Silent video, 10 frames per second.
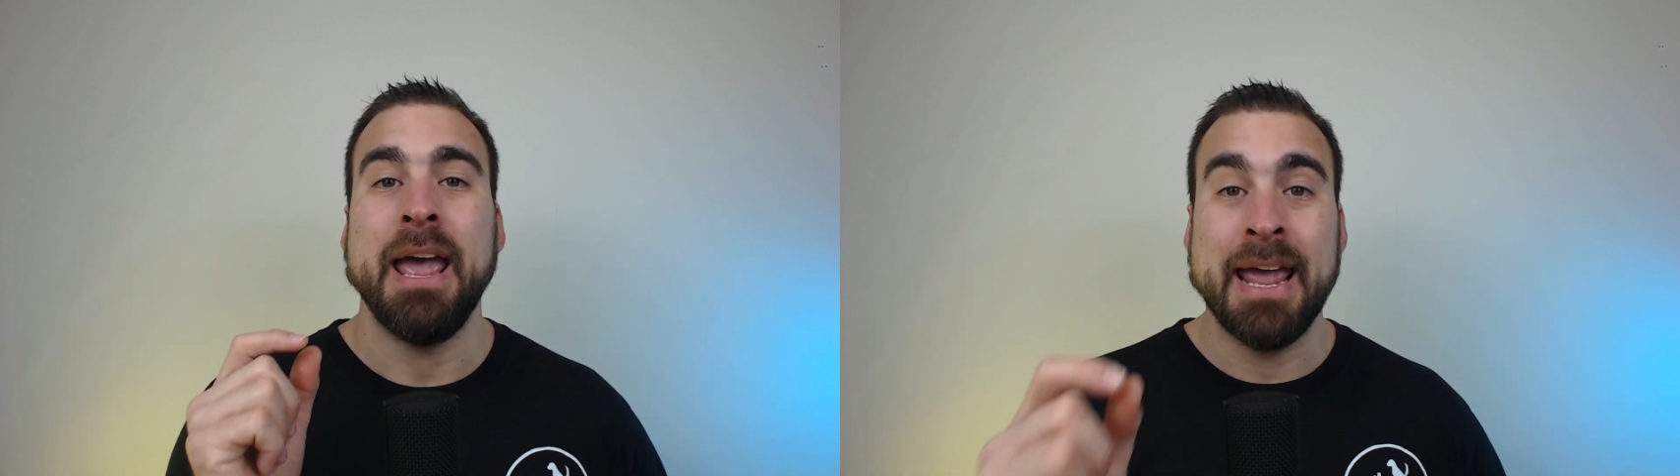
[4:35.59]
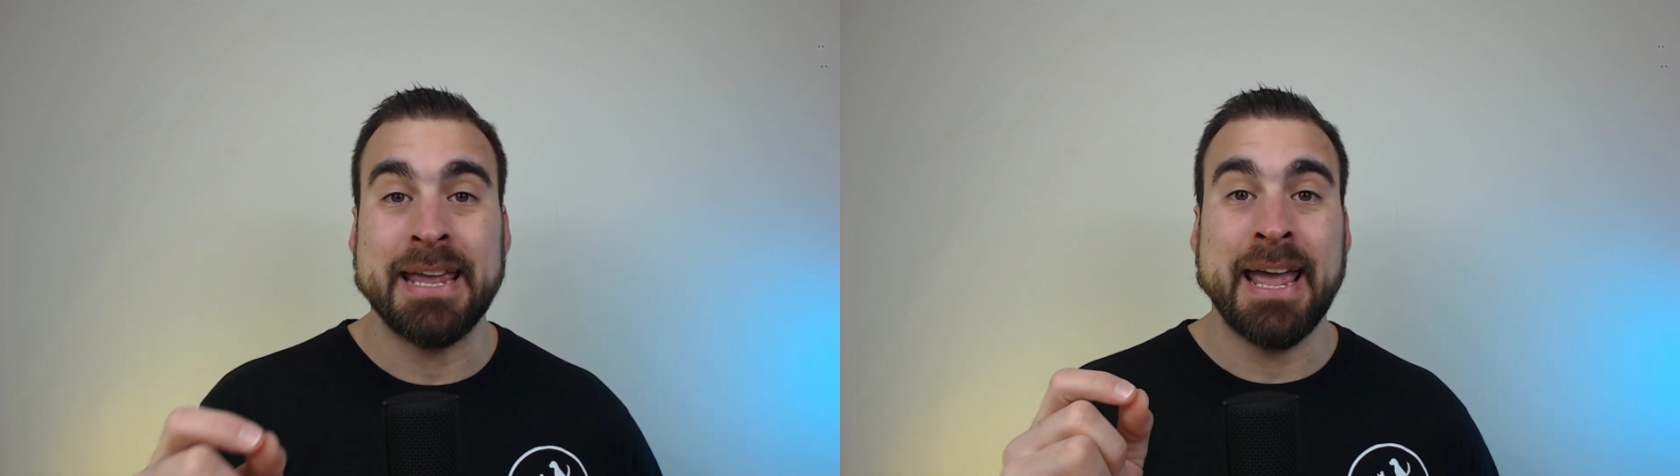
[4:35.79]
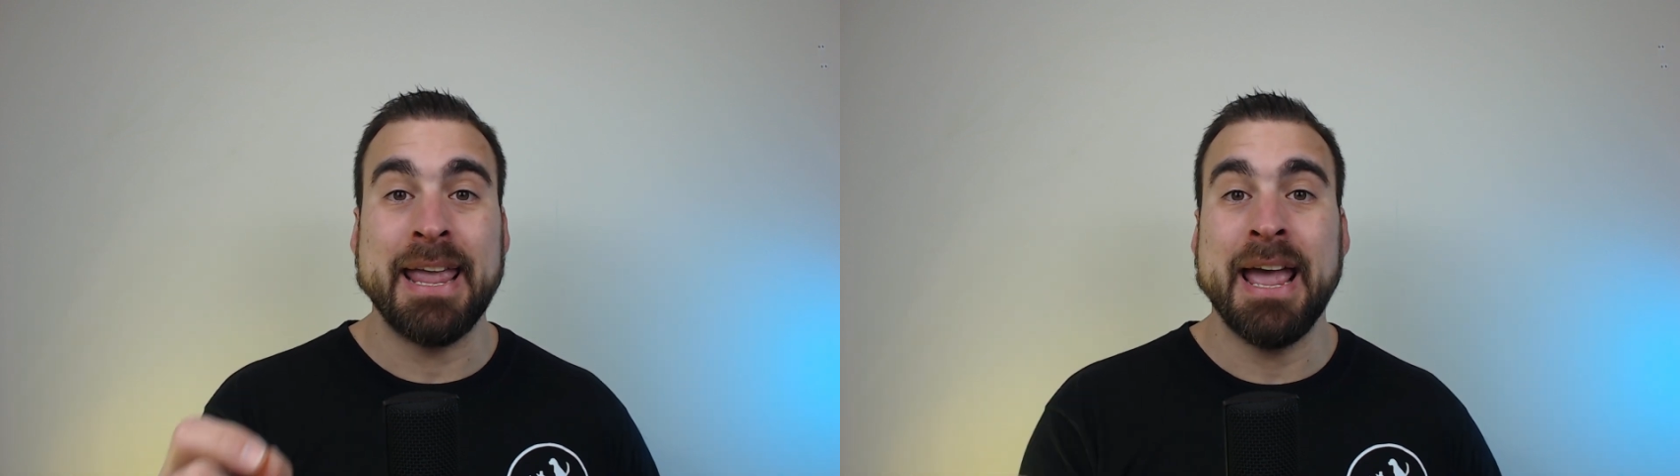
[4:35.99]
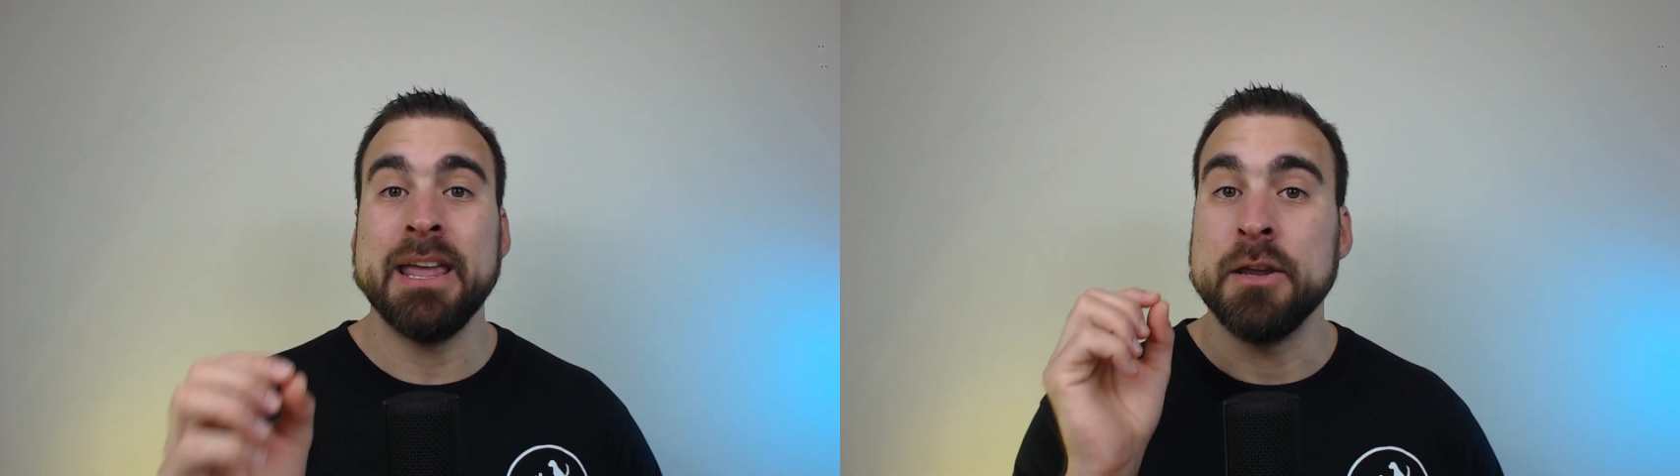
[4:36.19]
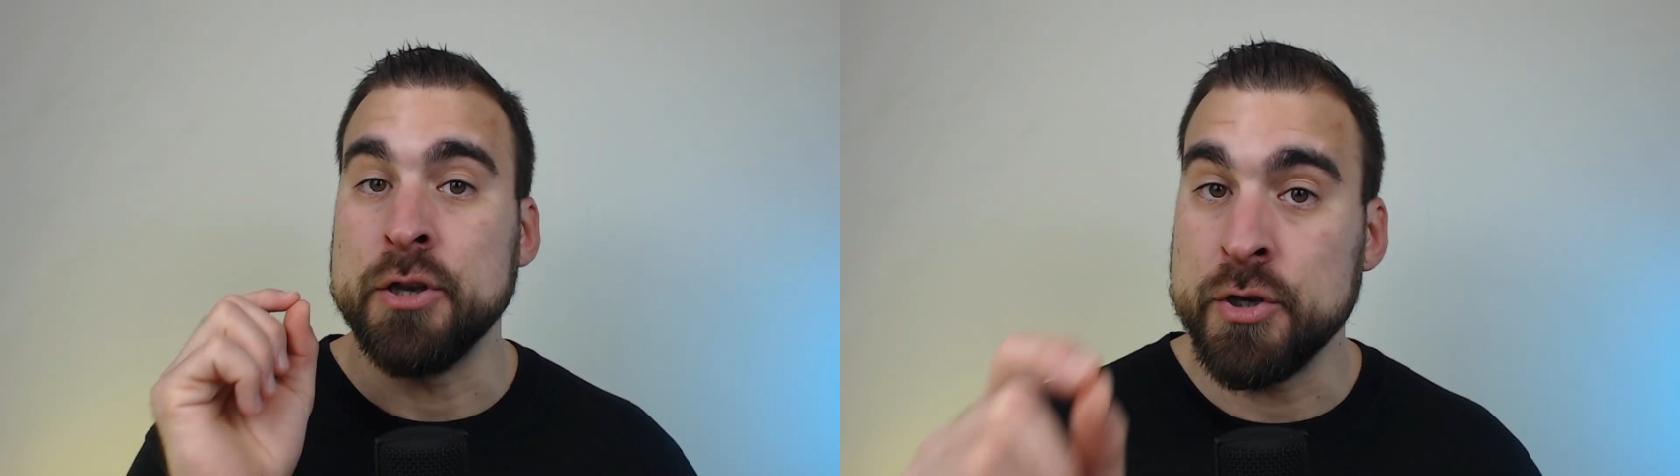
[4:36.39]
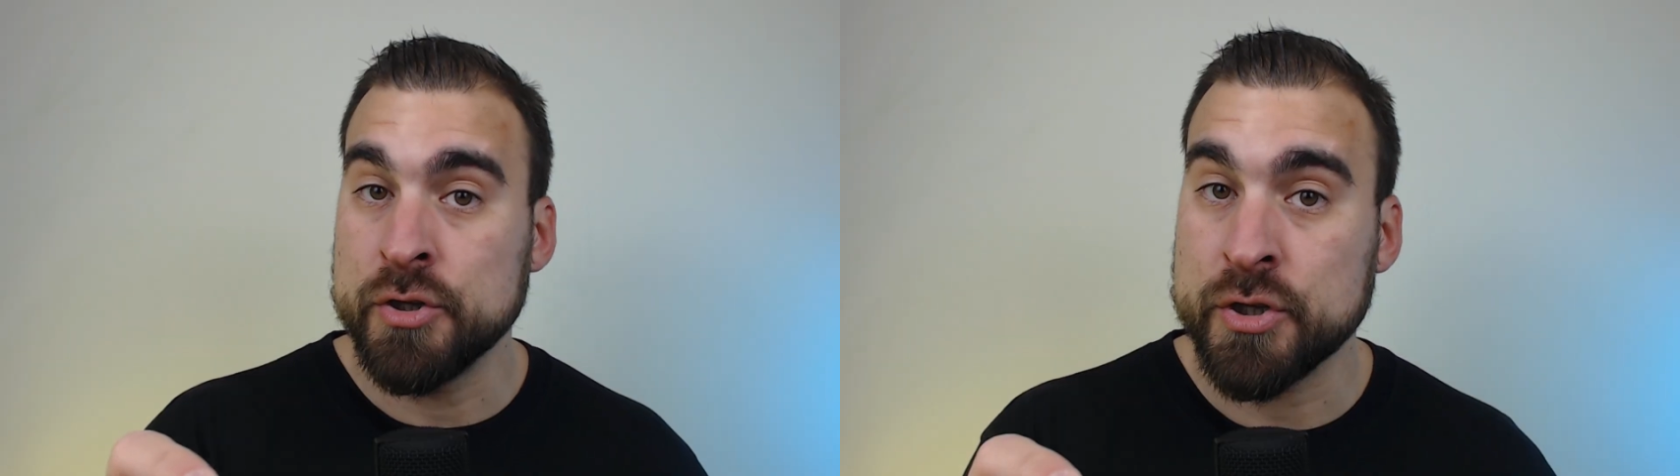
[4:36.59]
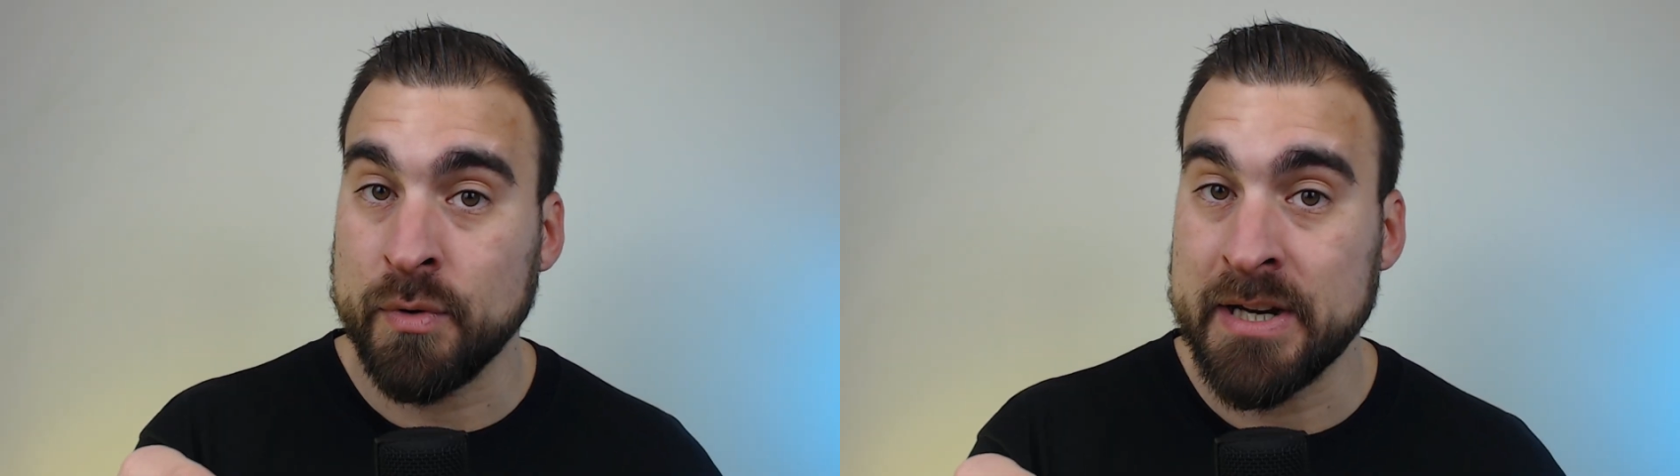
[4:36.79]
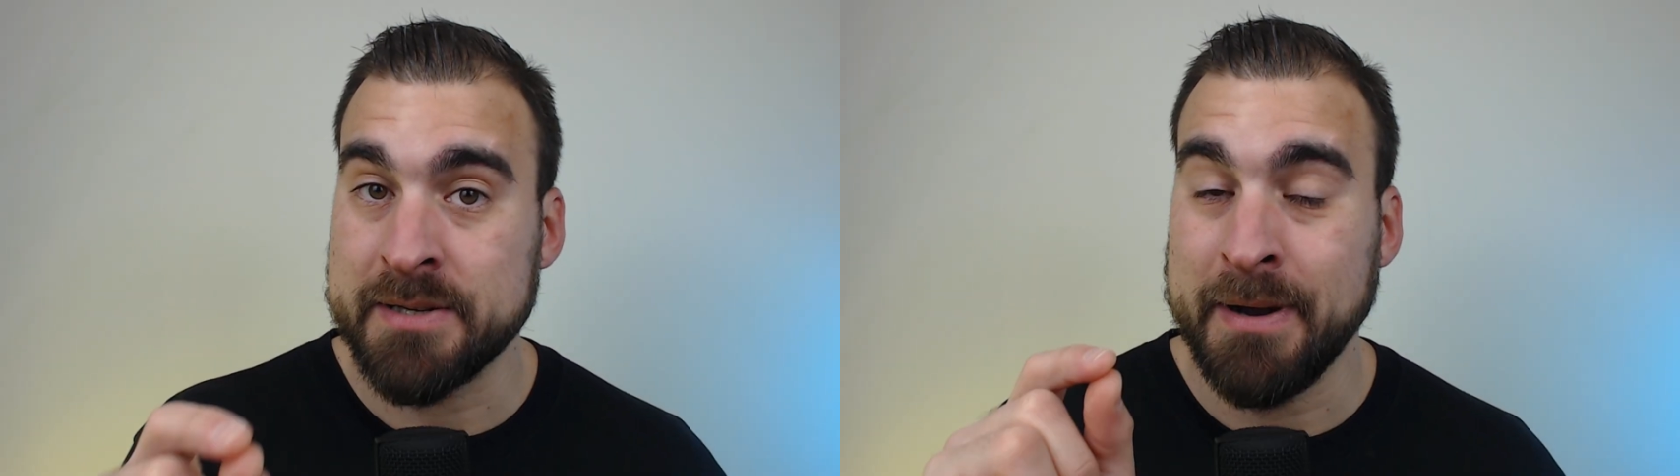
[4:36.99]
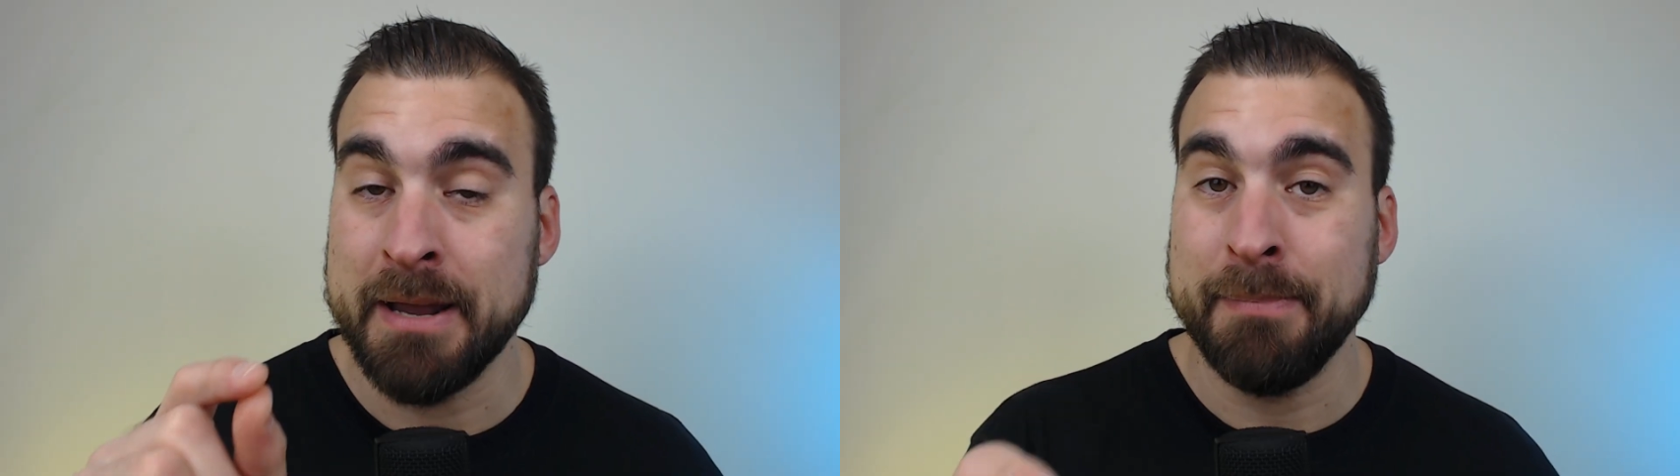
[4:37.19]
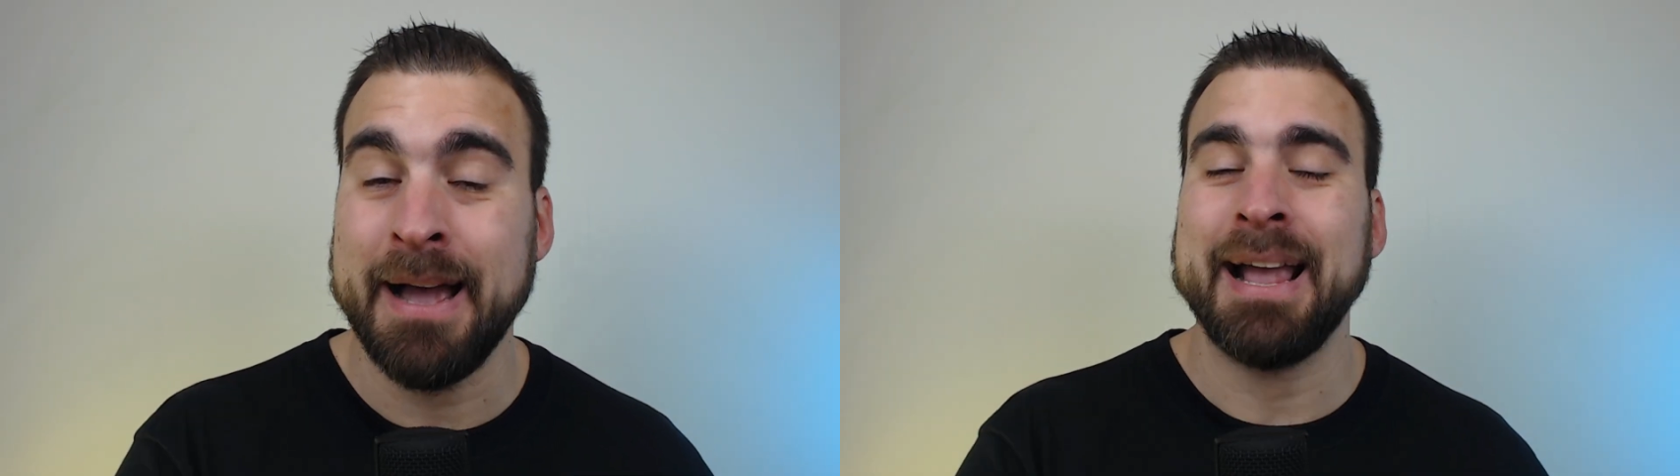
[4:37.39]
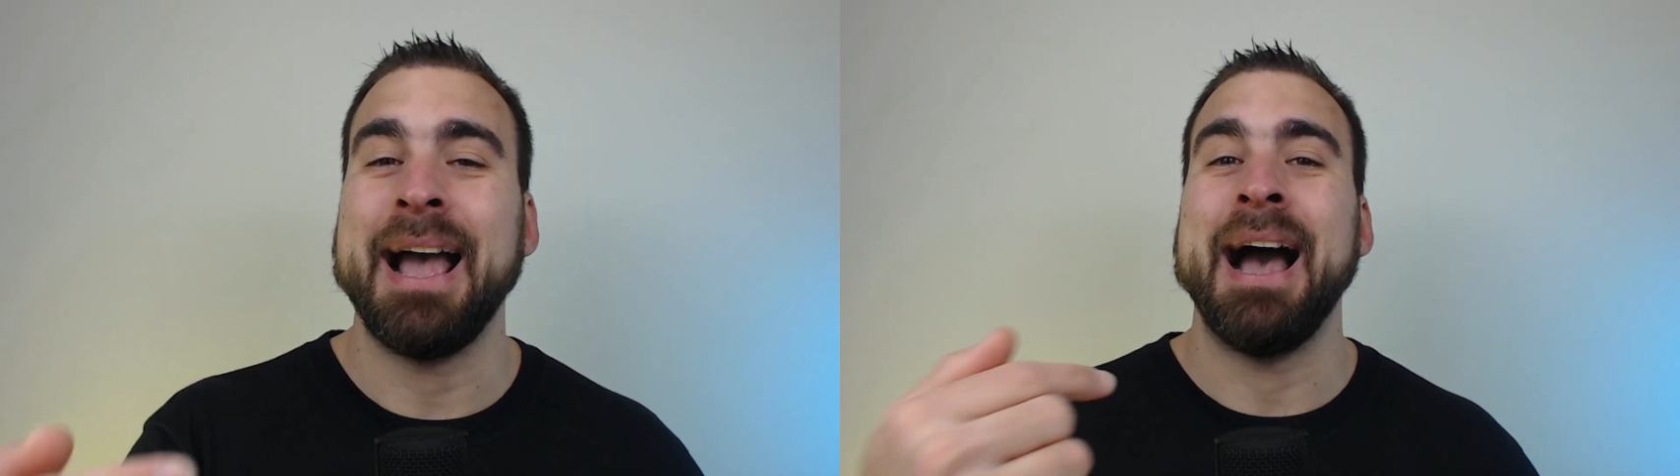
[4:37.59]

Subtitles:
aka you scratch my back,